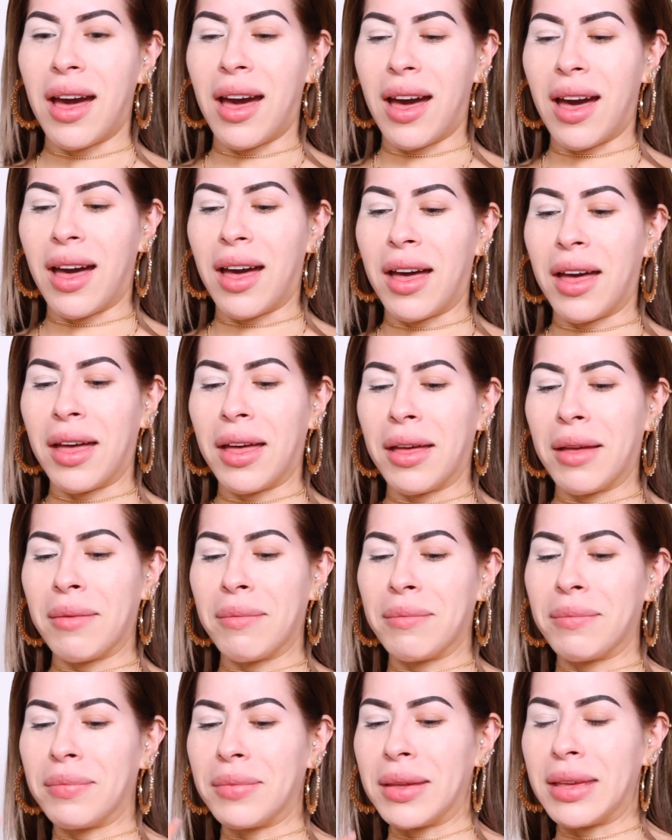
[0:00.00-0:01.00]

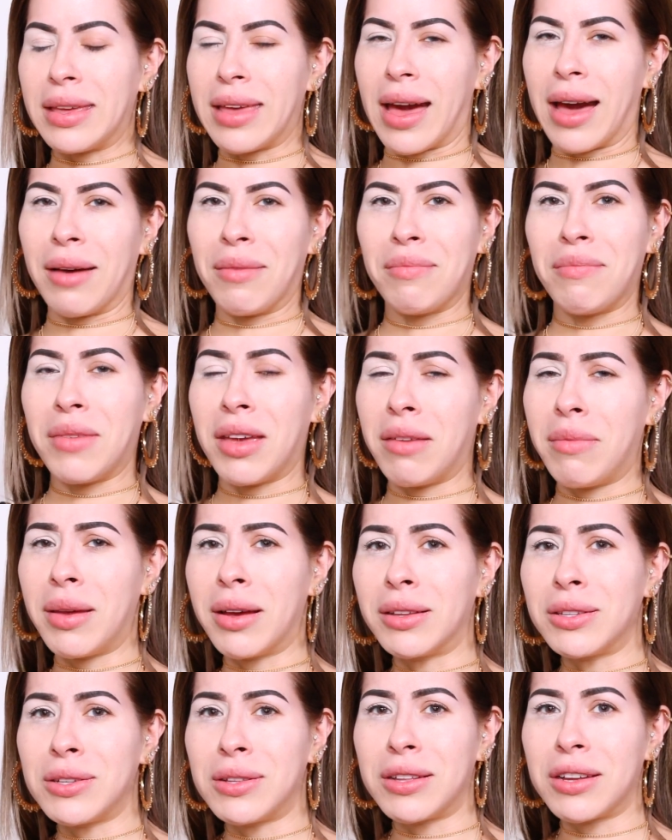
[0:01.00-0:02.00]
Um, yeah, maybe
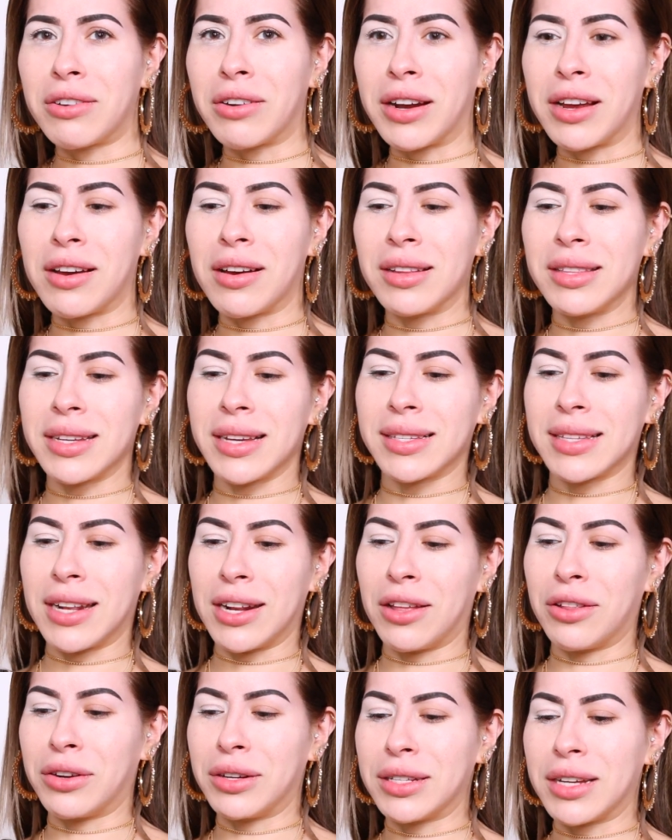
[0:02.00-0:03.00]
I'll do the gray contacts
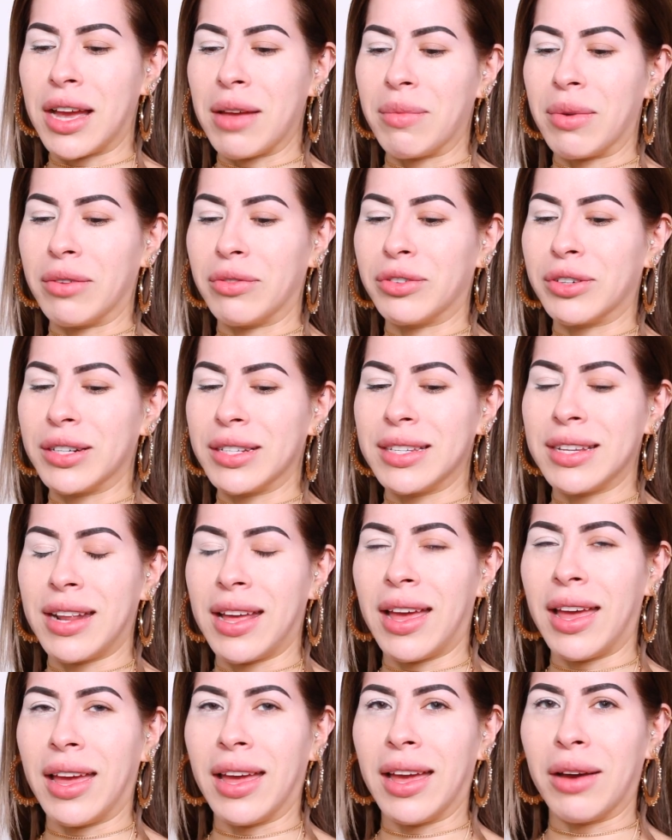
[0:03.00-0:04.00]
another time, but for
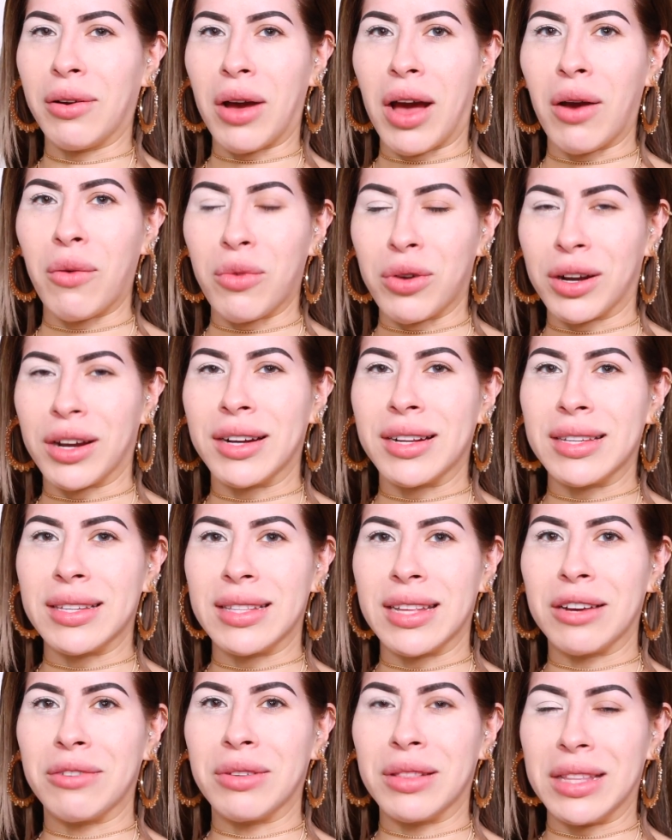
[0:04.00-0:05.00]
today, we're gonna
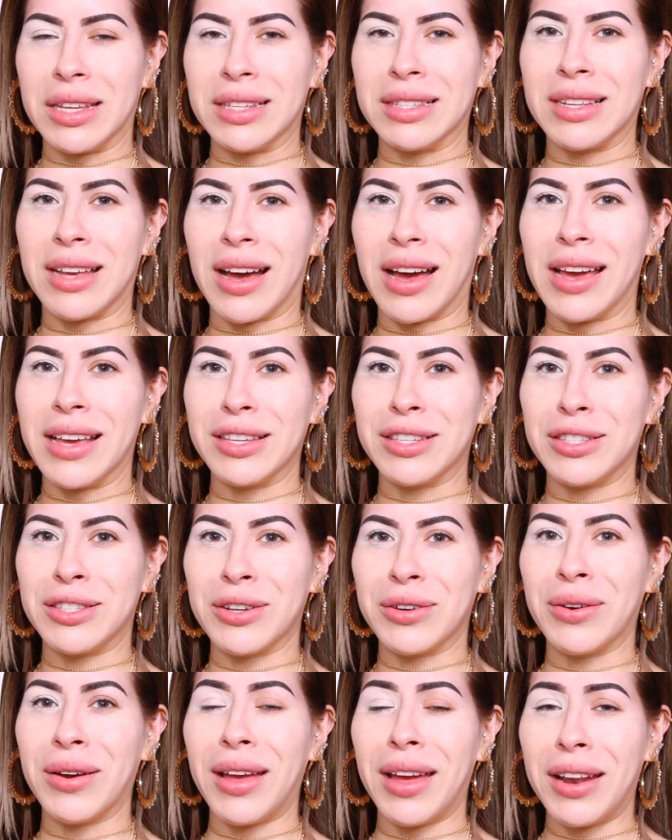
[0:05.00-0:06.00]
stick with these guys.
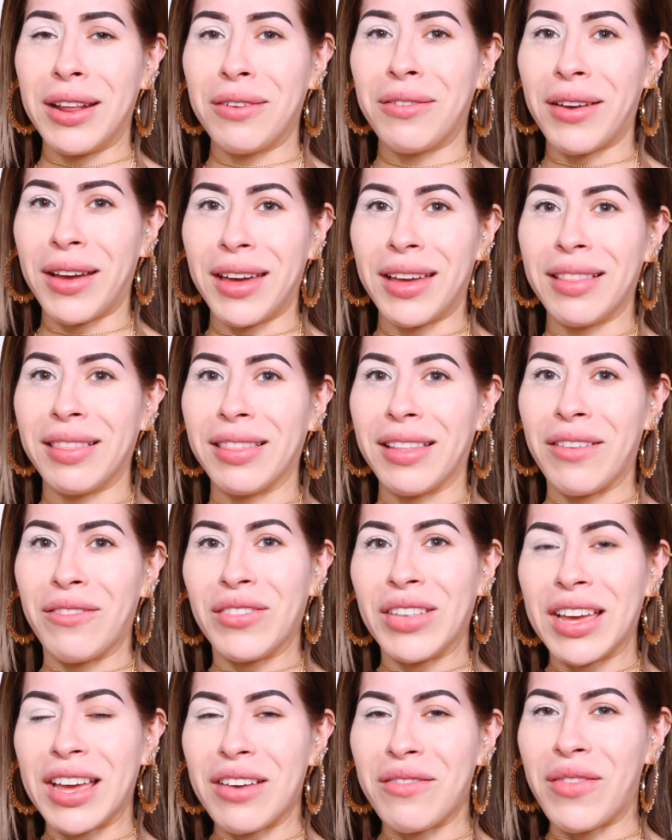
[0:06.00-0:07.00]
So anyway, let
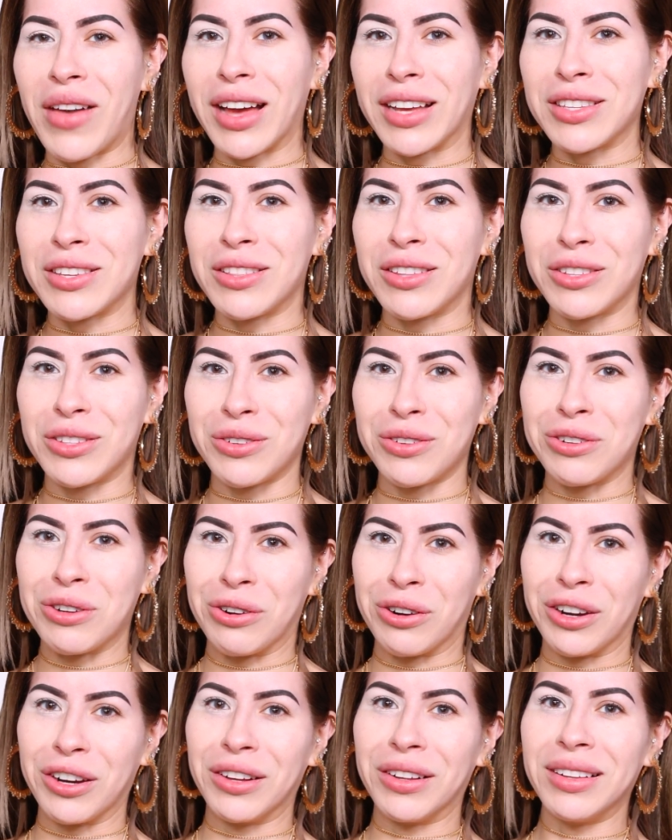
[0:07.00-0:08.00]
me get back to the
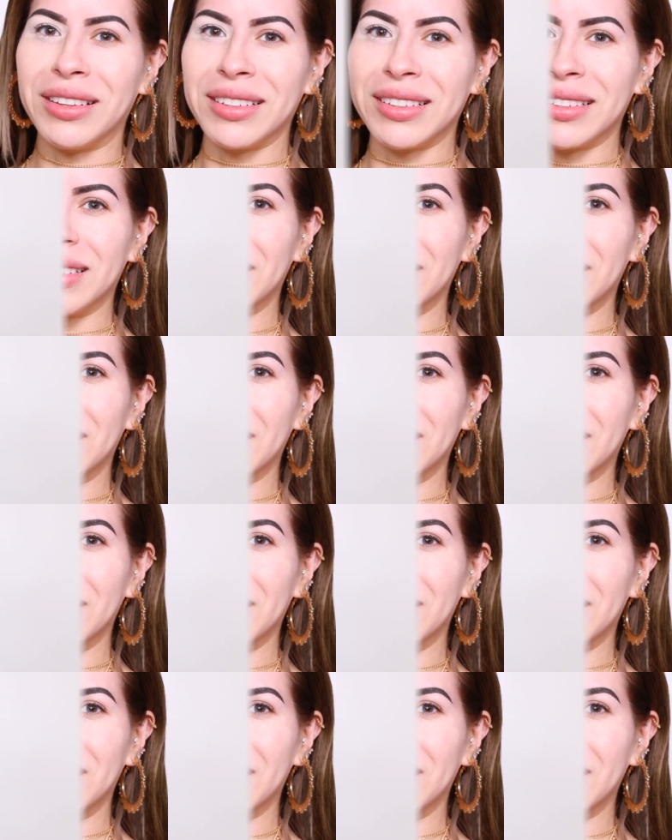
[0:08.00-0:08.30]
tutorial.